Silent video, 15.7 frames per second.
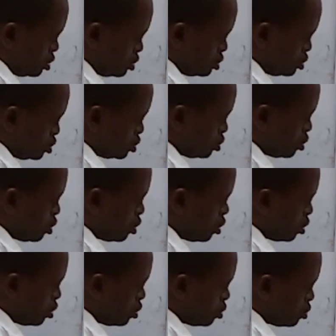
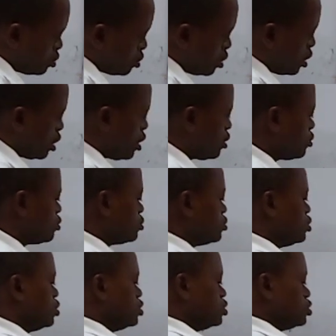Interior angle.
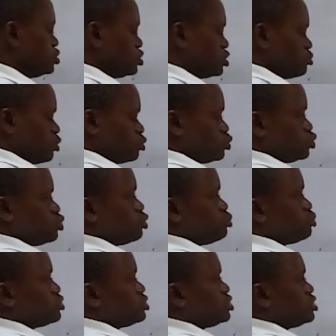Sum of 2
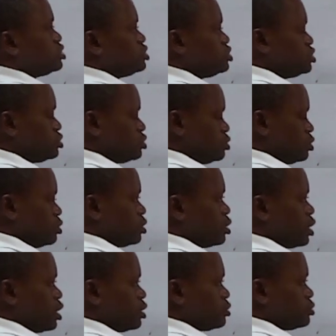opposite interior
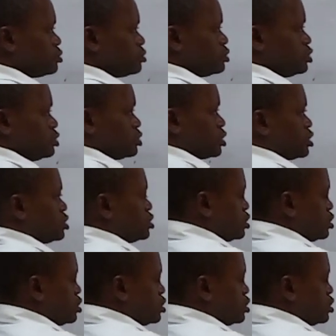angle. You can